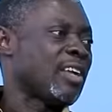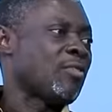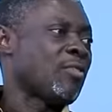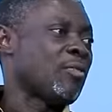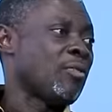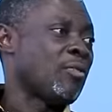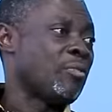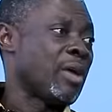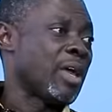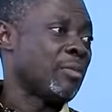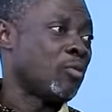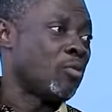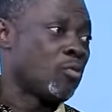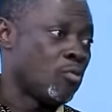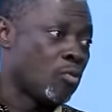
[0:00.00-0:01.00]
the woman by
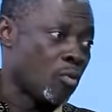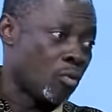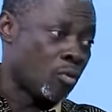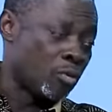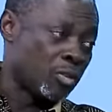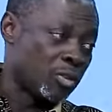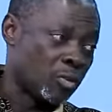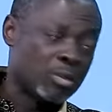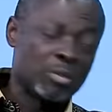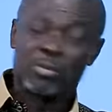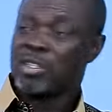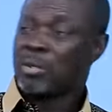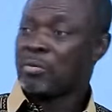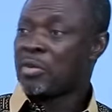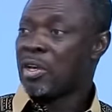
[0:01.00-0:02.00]
who couldn't do him
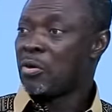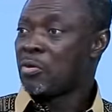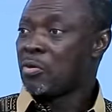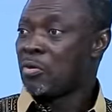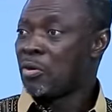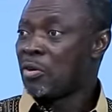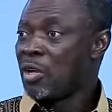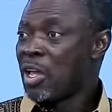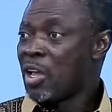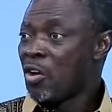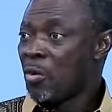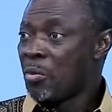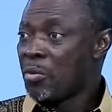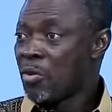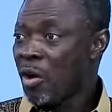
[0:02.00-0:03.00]
say be a kuno,
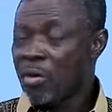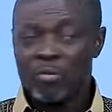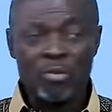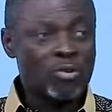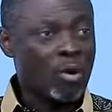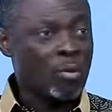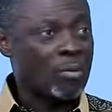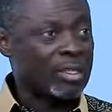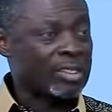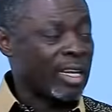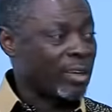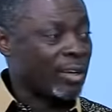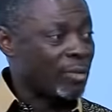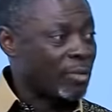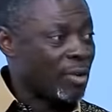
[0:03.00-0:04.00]
will be what we call butter
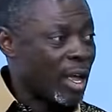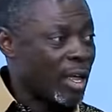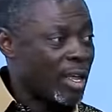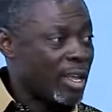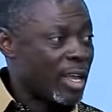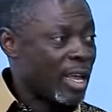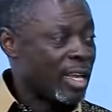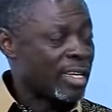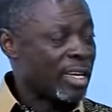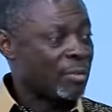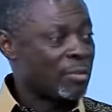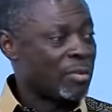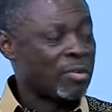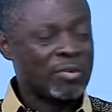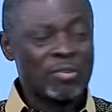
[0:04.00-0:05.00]
and one, and I
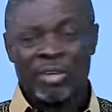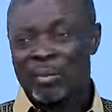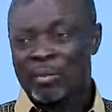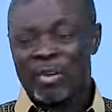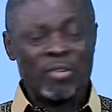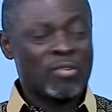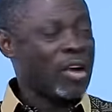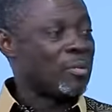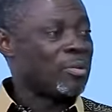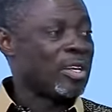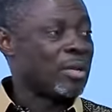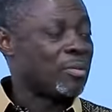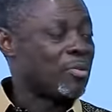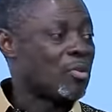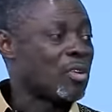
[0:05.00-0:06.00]
make them and quam with
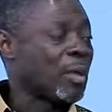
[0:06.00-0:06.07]
them go